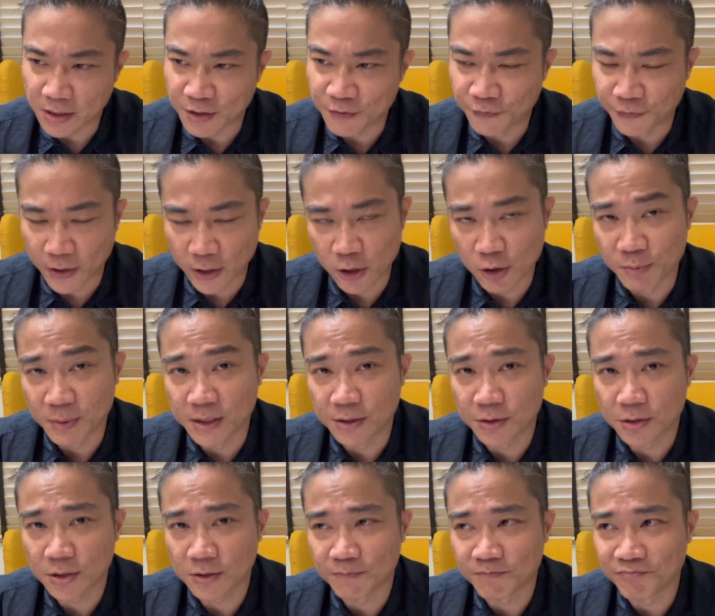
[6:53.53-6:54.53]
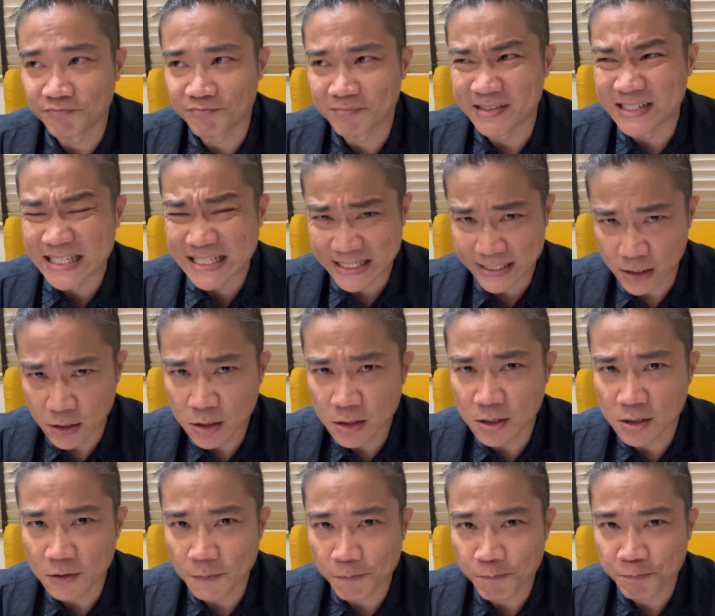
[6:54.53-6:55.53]
environment
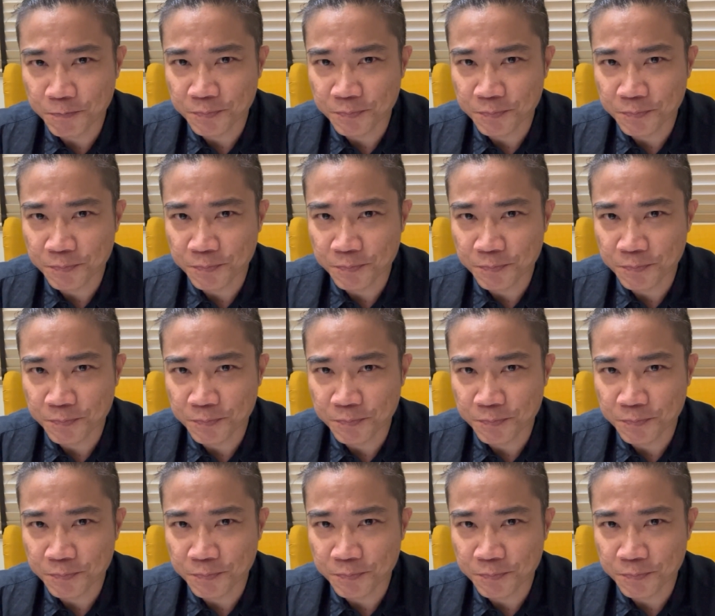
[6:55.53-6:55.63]
is,